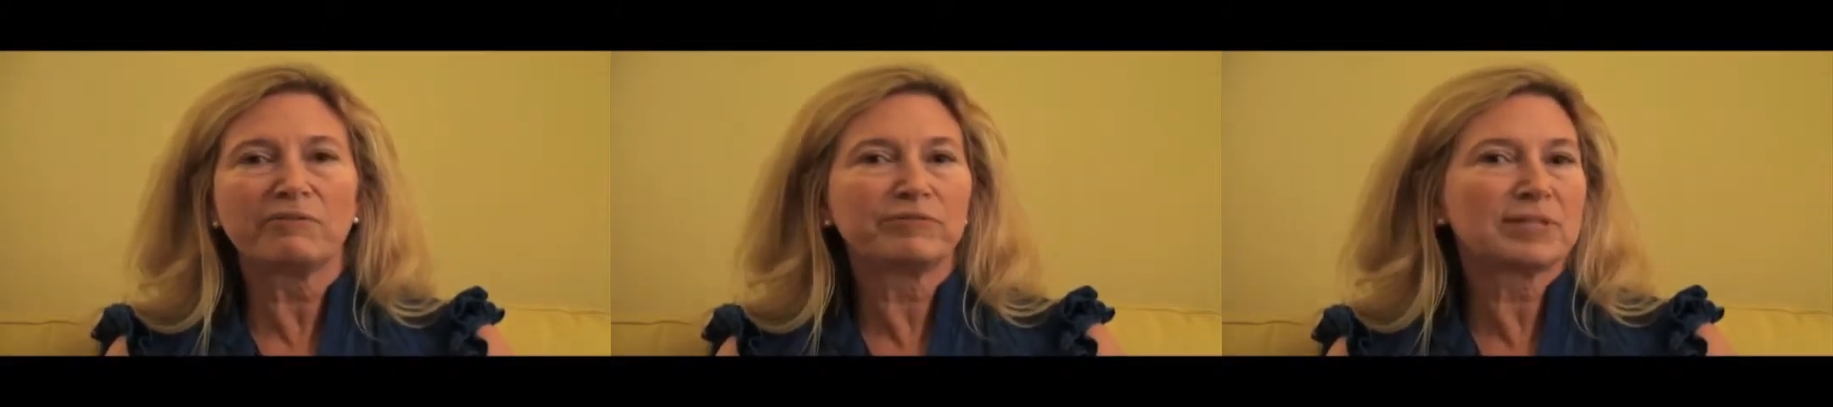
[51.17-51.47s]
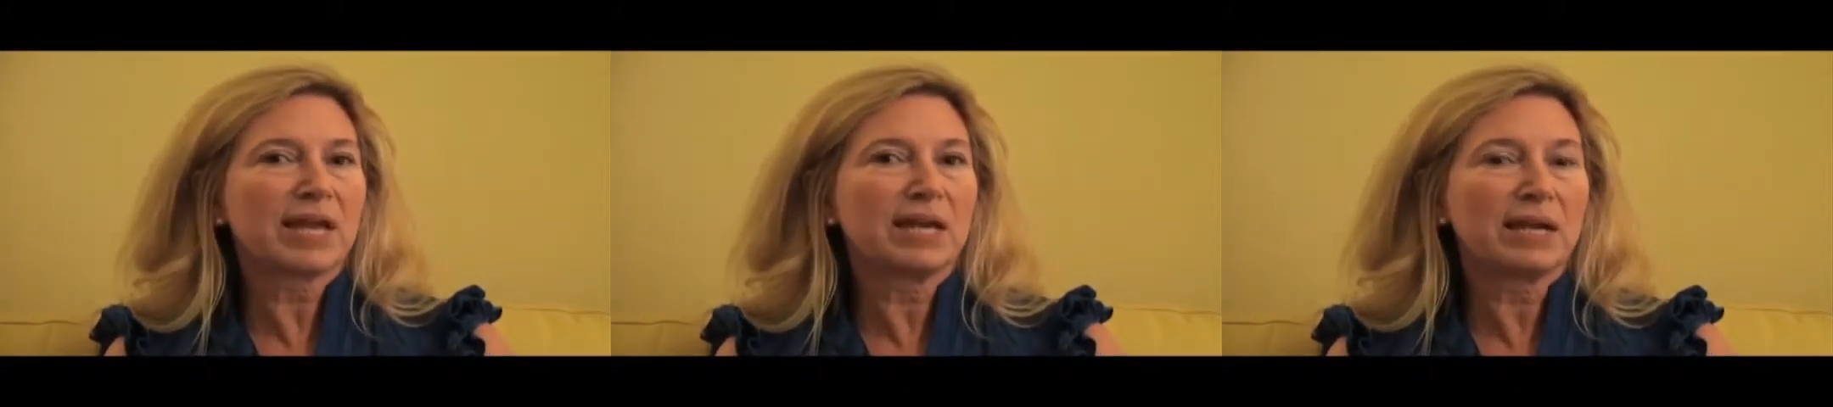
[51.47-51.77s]

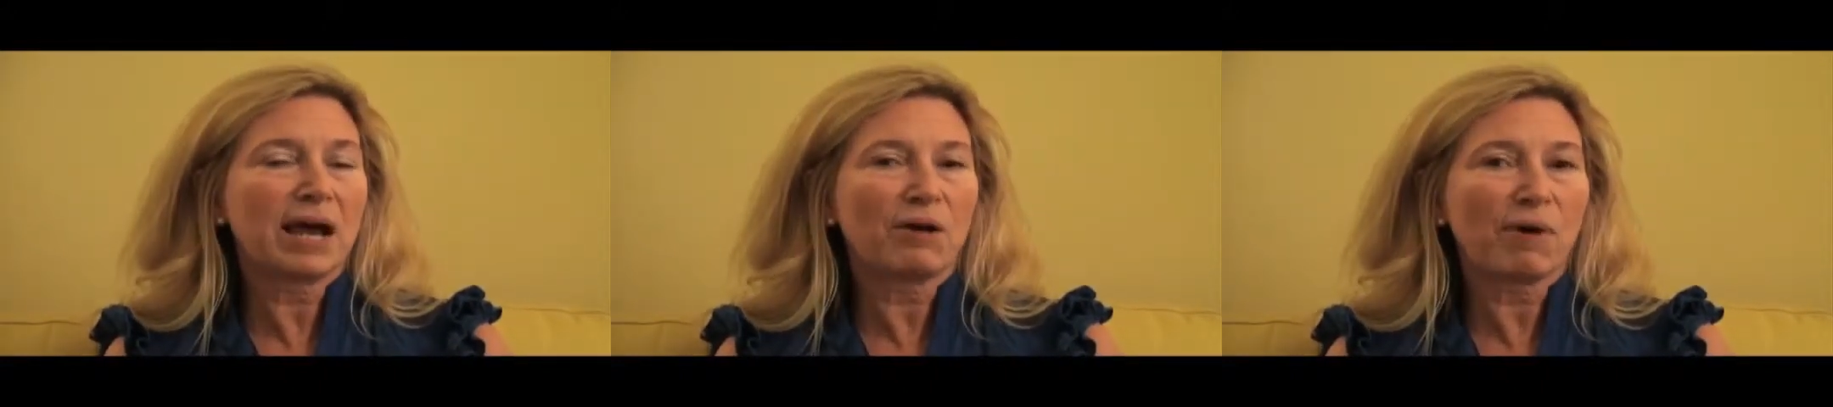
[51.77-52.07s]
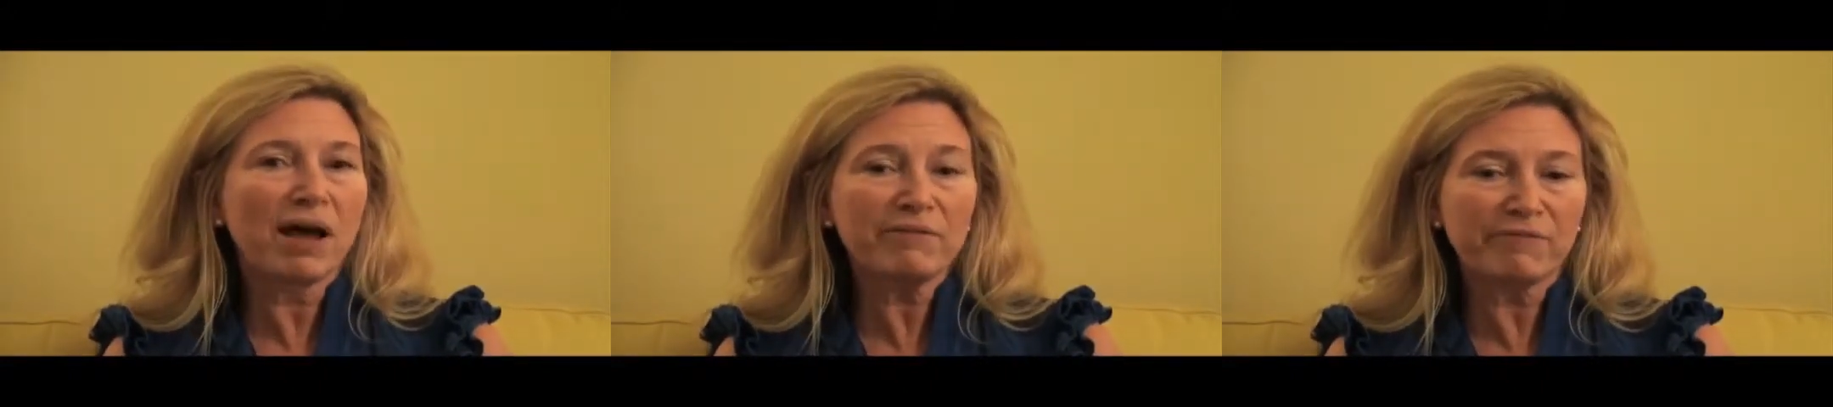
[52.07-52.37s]
saying how
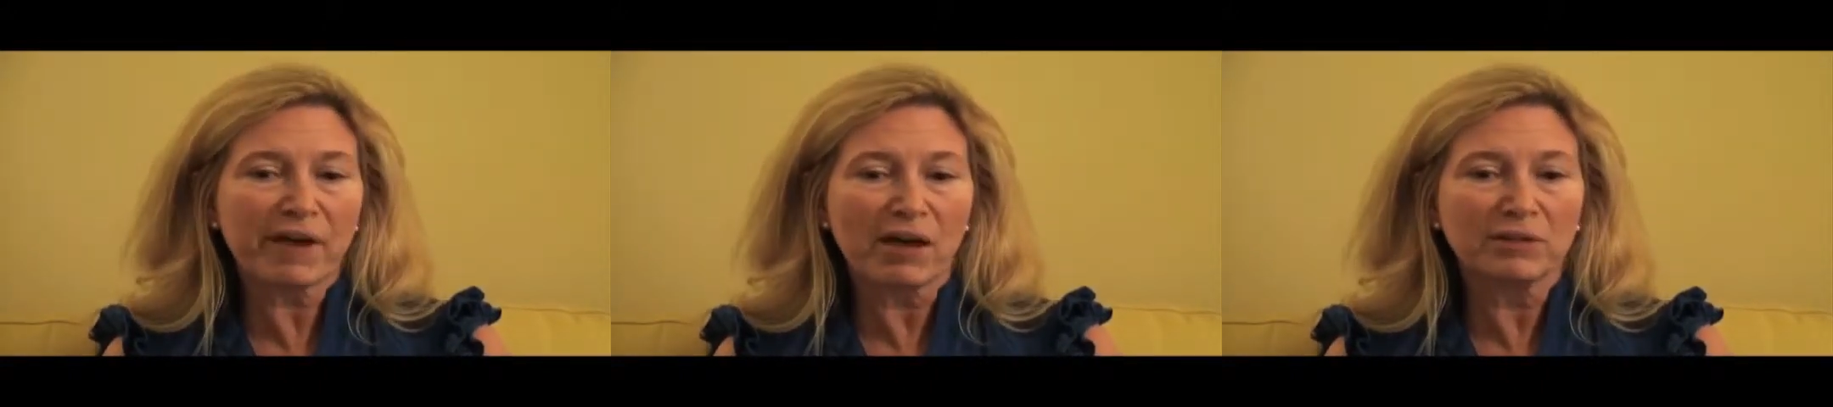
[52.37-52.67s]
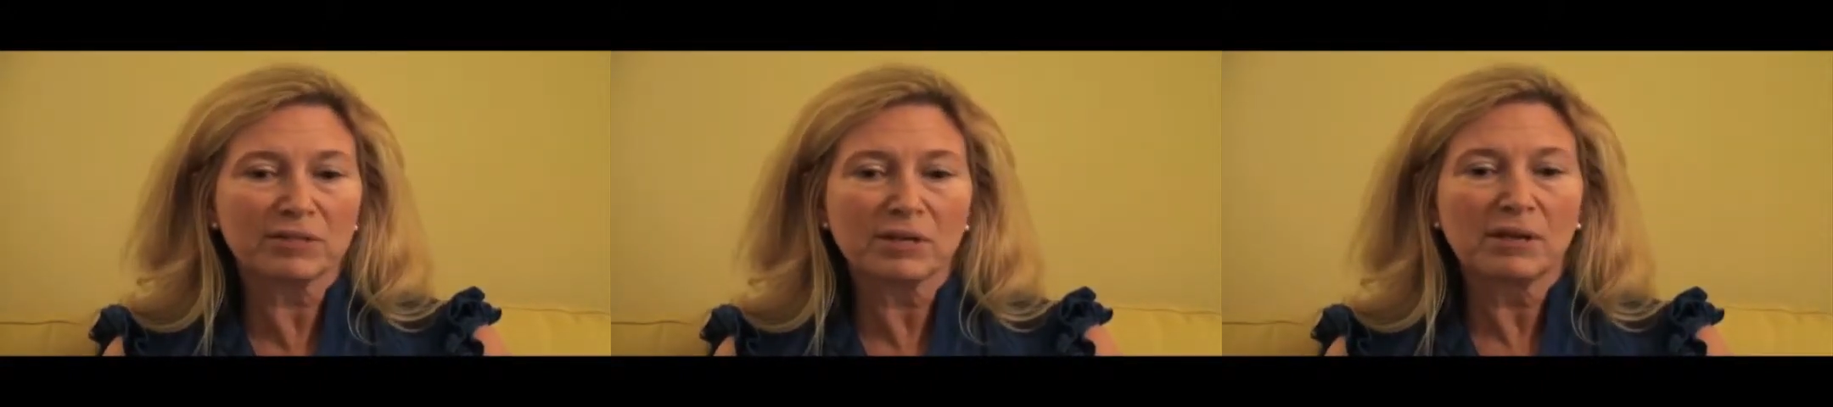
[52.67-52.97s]
I
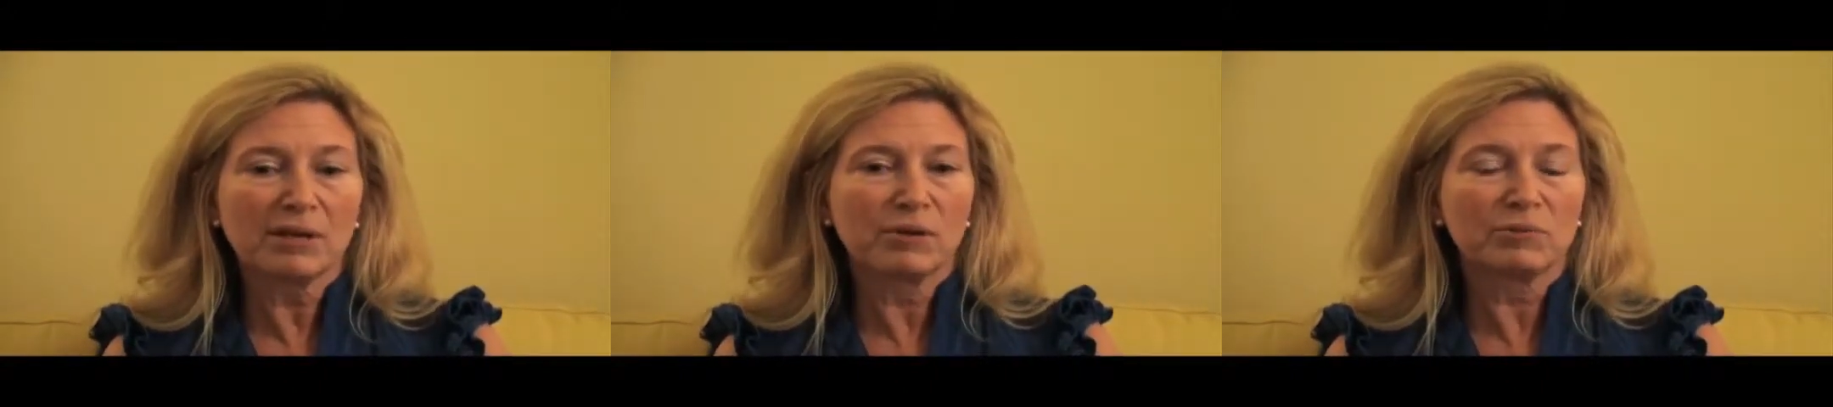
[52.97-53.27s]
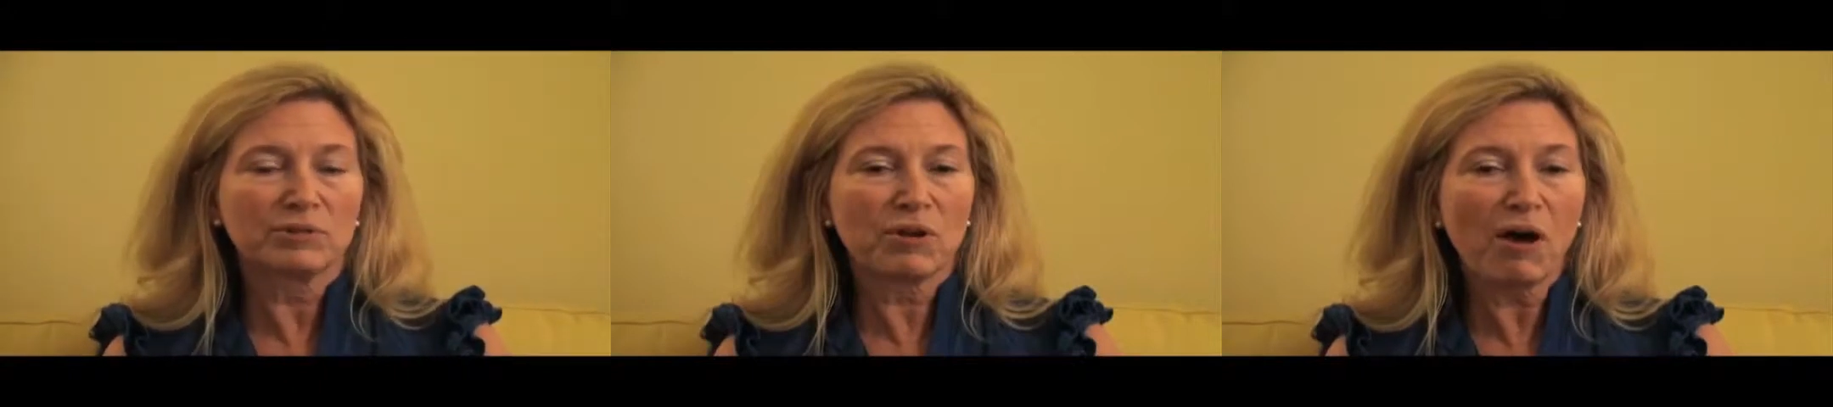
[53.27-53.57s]
felt,
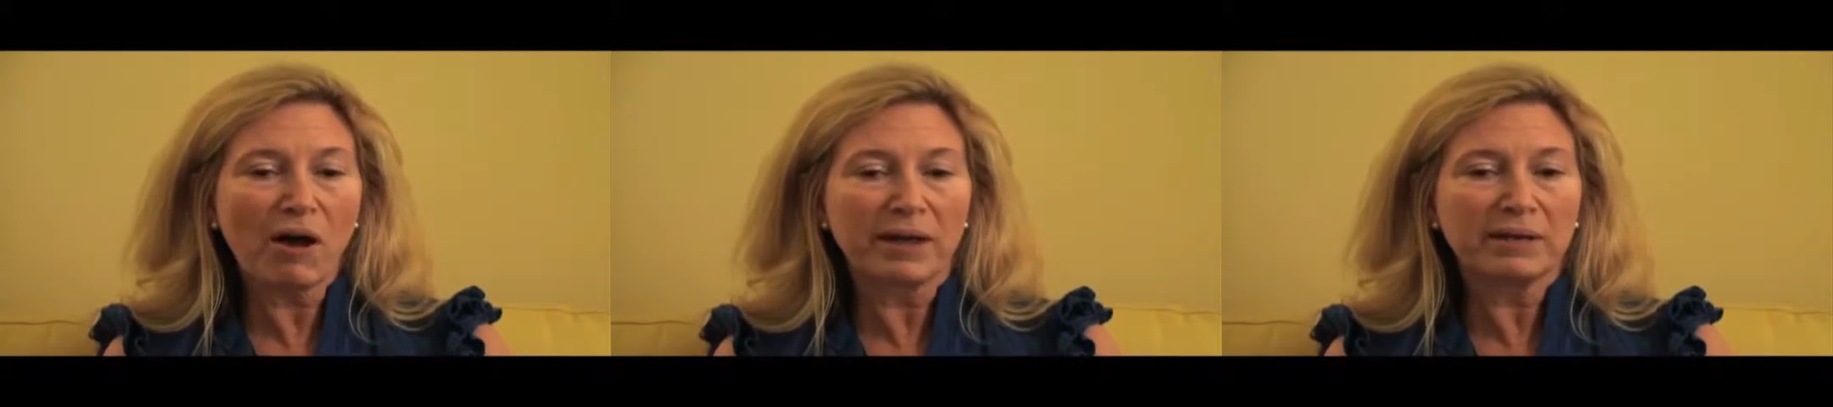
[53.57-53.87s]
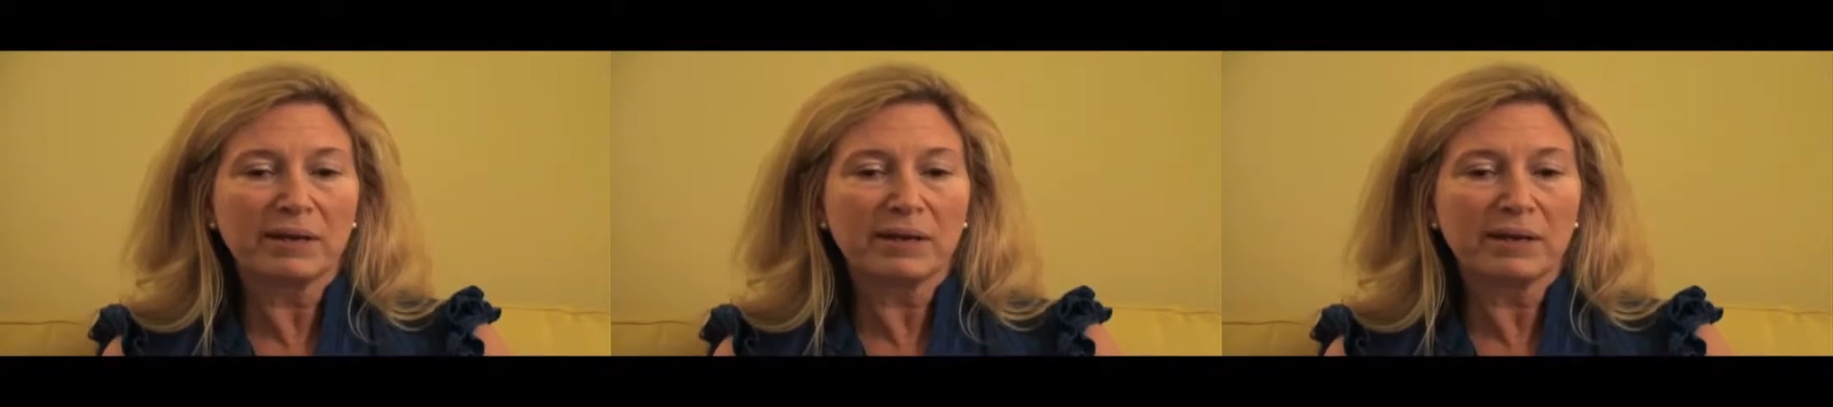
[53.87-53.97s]
was gone.